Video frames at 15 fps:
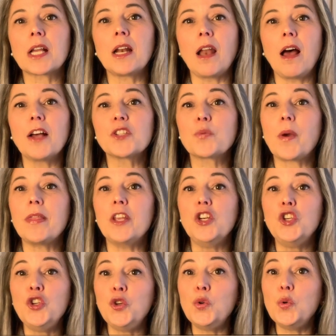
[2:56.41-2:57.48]
class where the
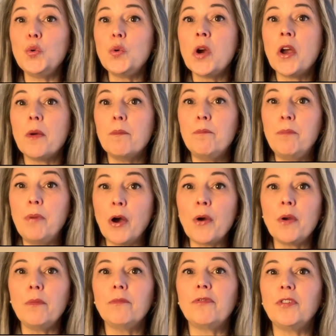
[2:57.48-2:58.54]
new
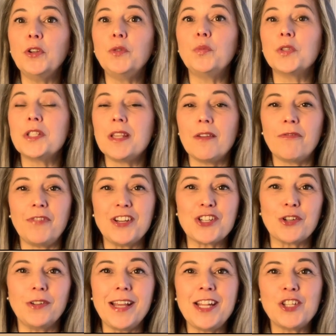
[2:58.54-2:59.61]
Bohème flute was the
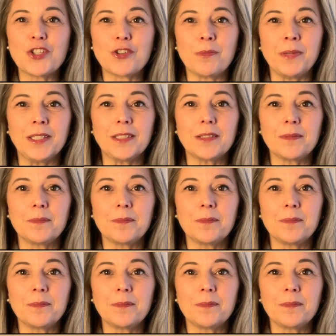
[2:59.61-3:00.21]
official instrument.